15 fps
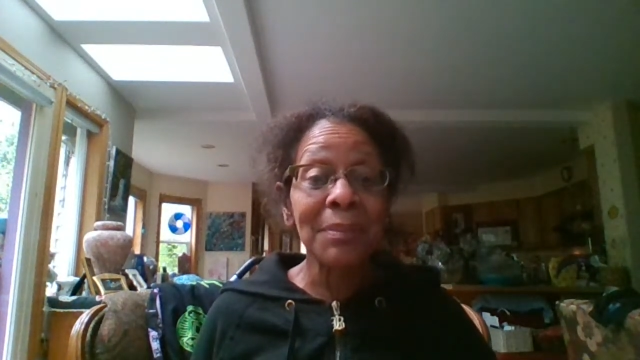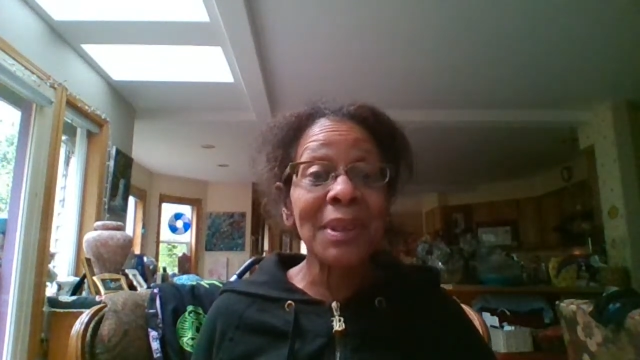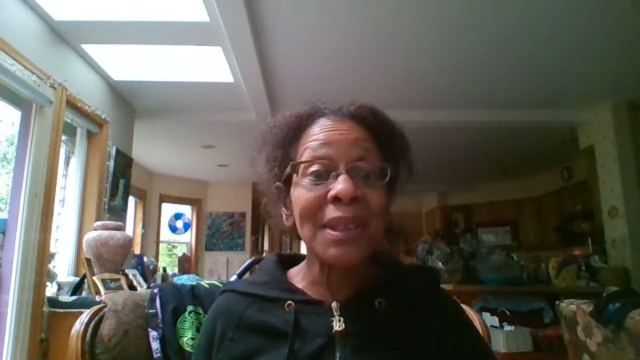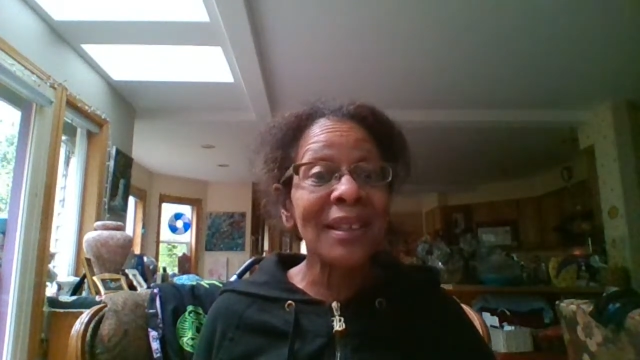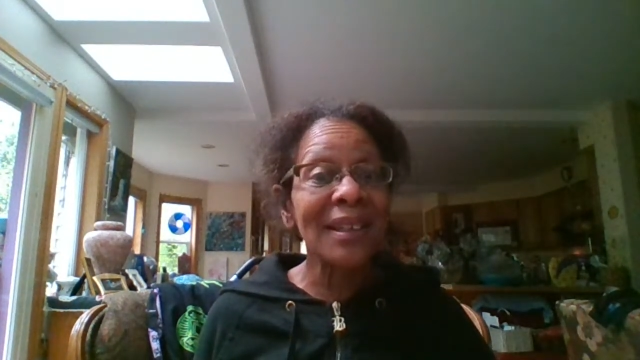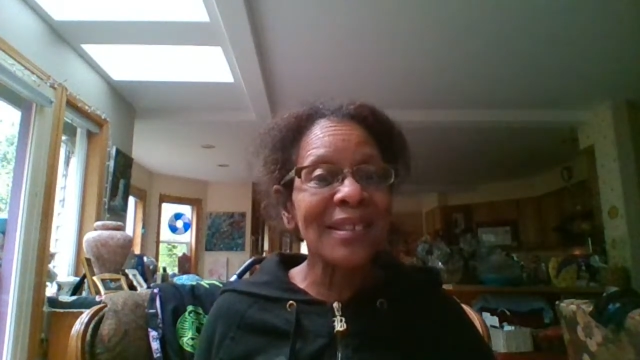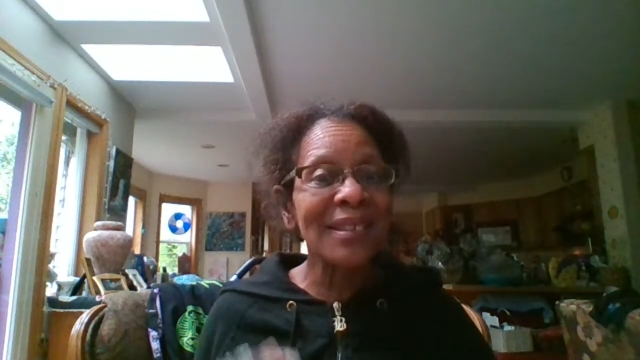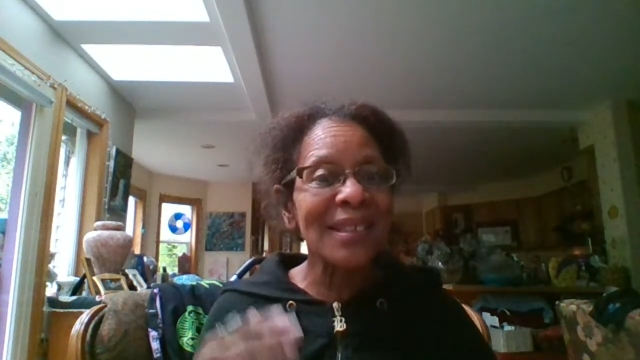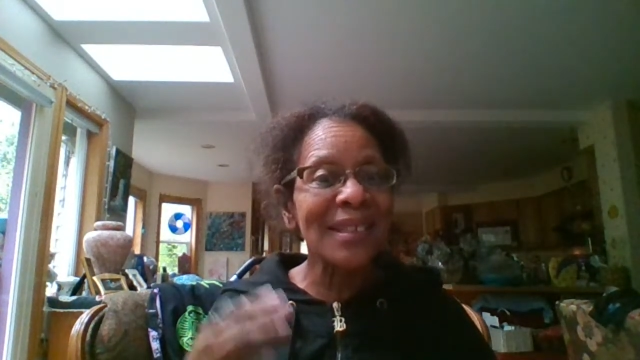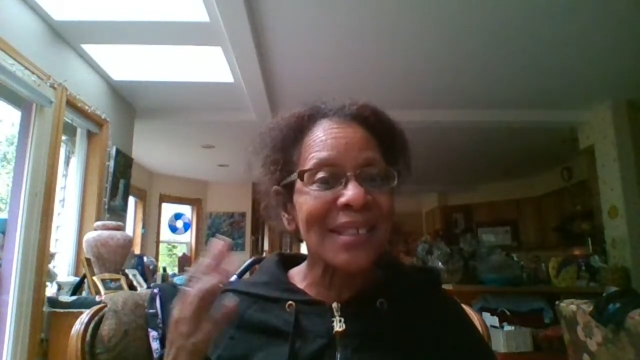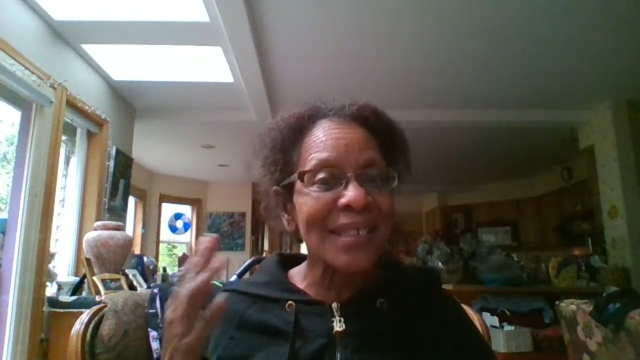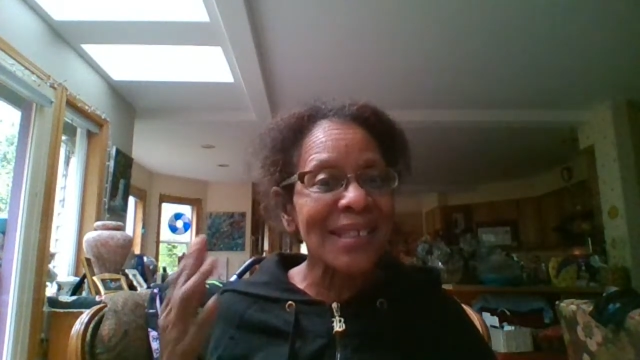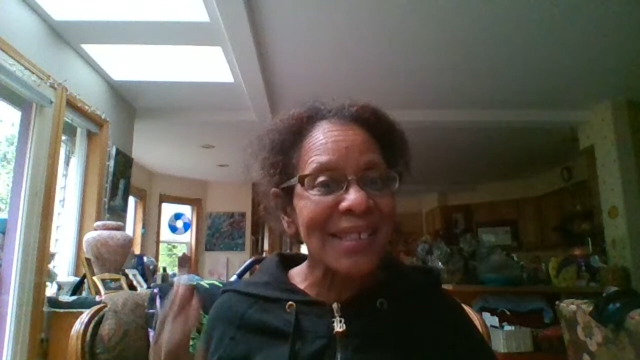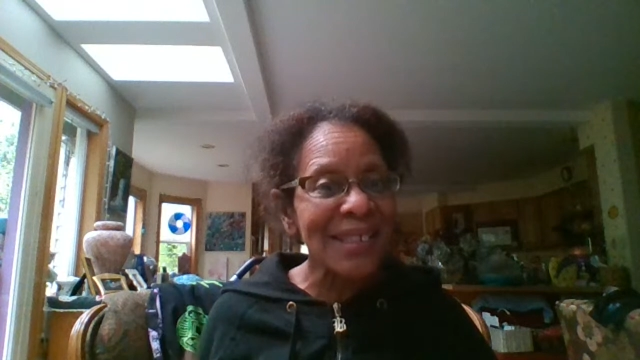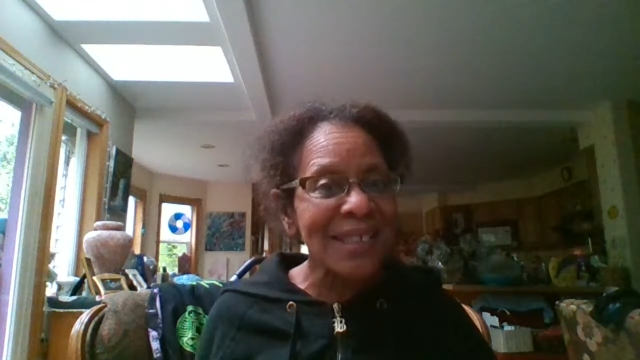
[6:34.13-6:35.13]
because
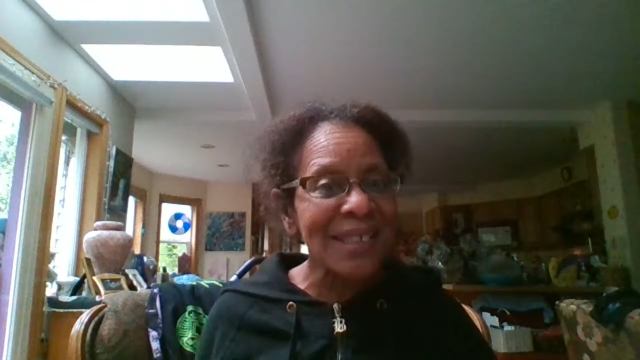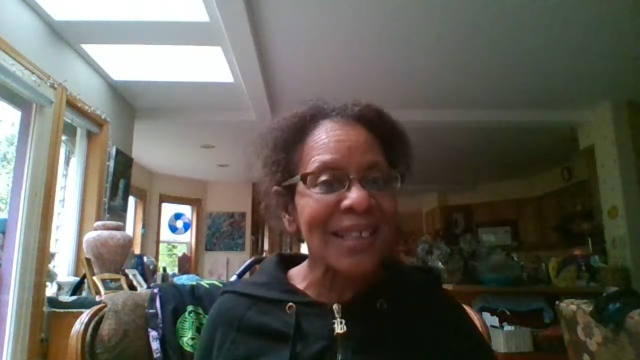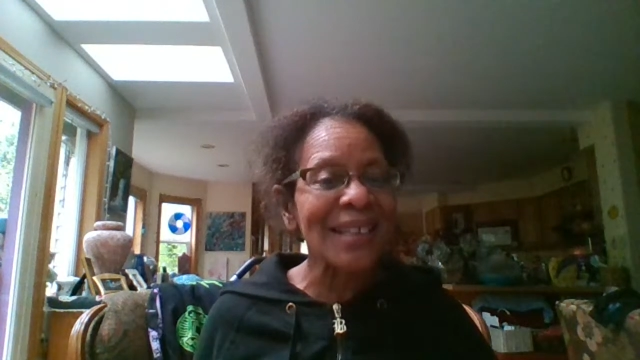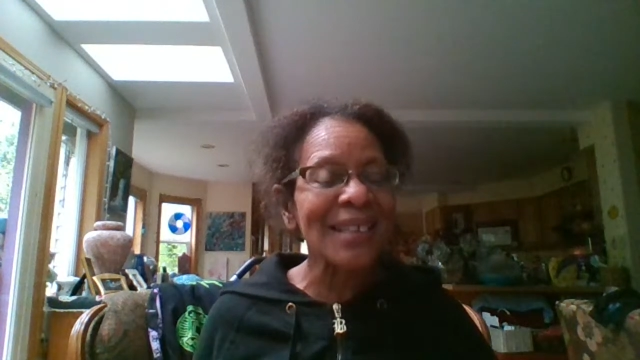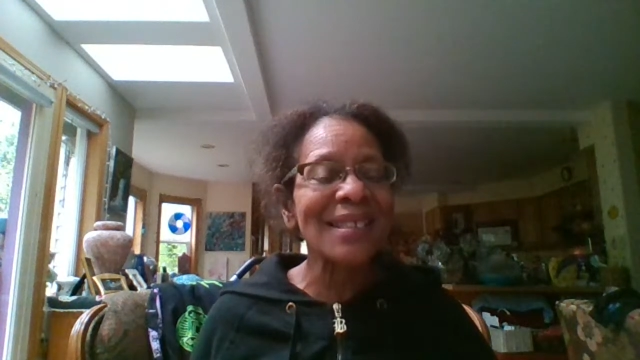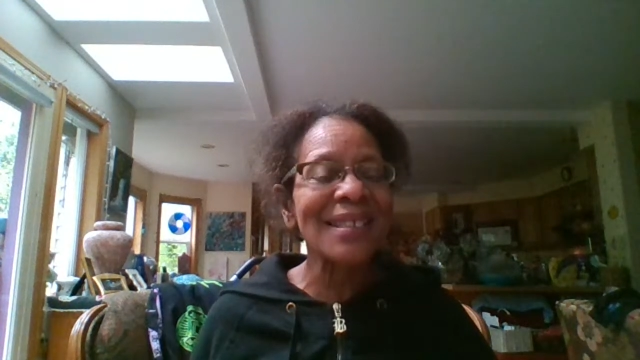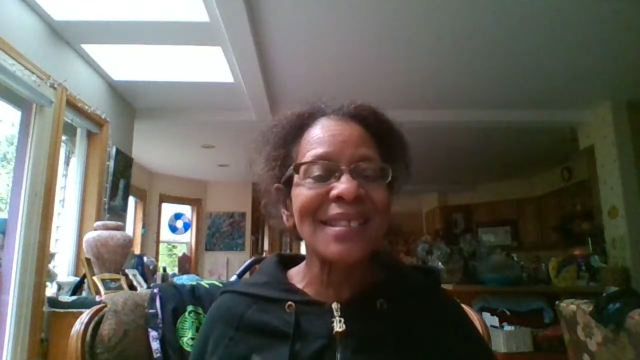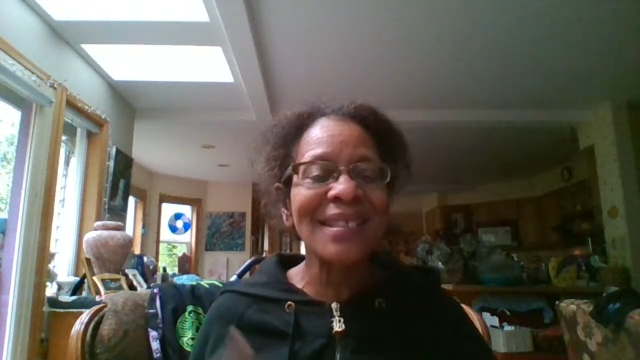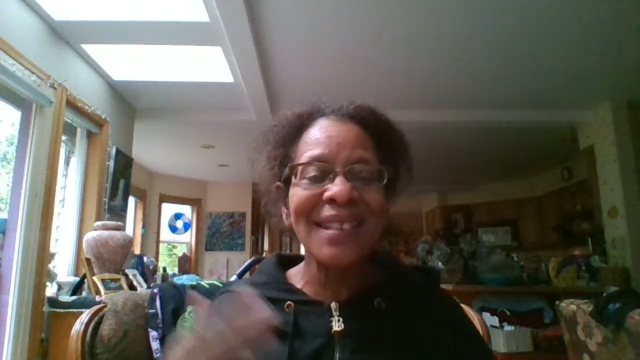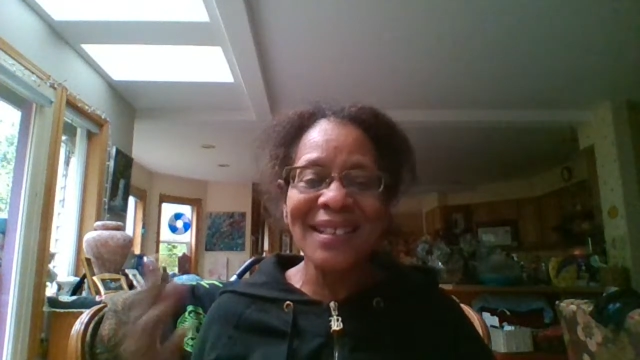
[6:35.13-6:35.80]
it's just